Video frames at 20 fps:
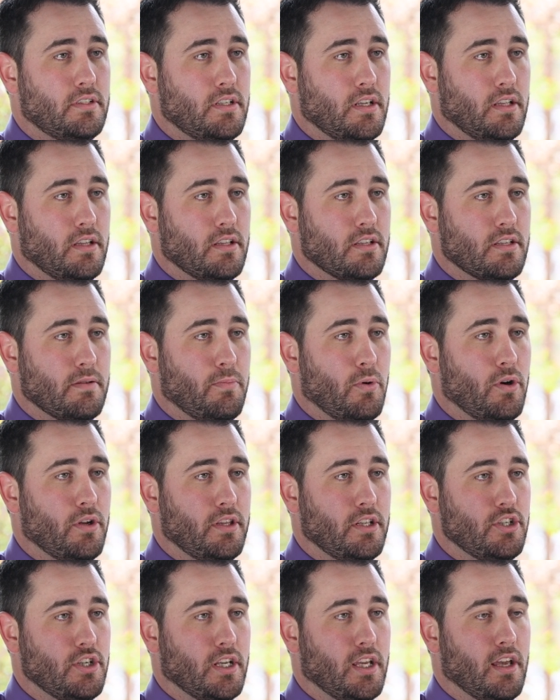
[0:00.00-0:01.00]
to the support
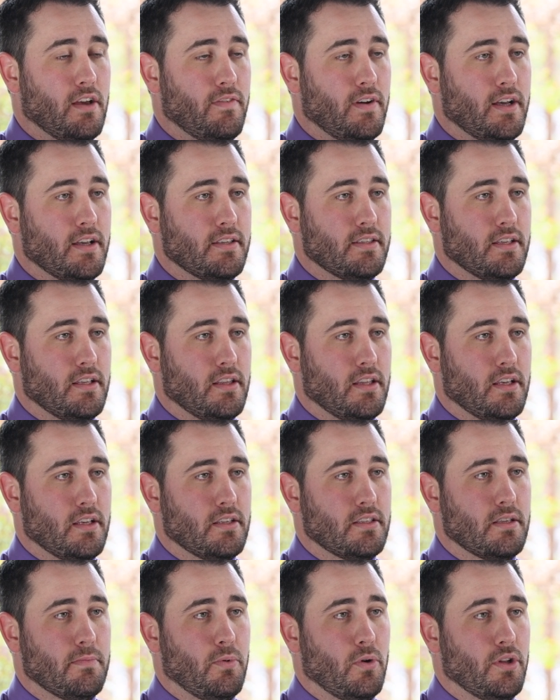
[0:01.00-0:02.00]
that you give us and the
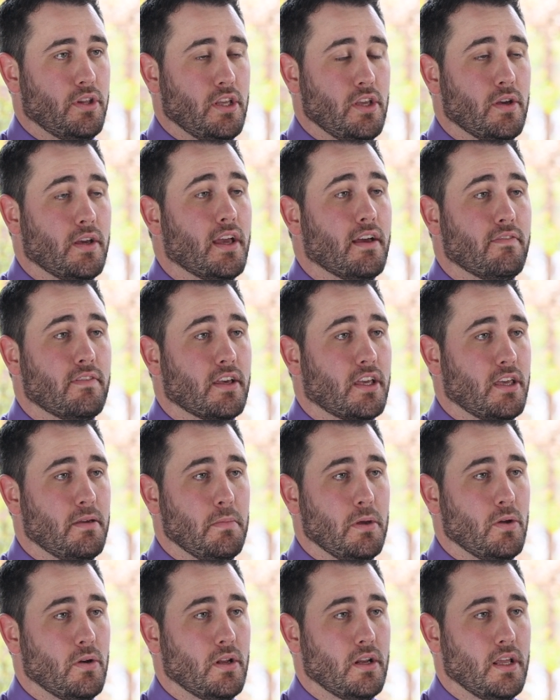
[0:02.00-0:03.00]
support that you give the
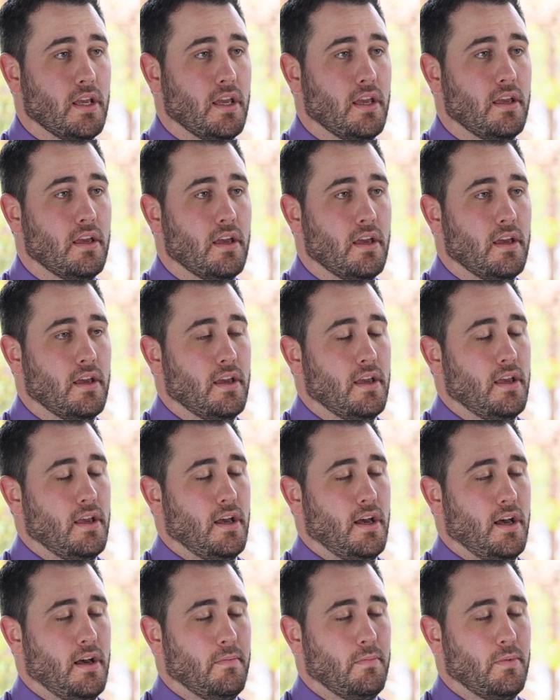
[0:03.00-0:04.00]
community. Uh,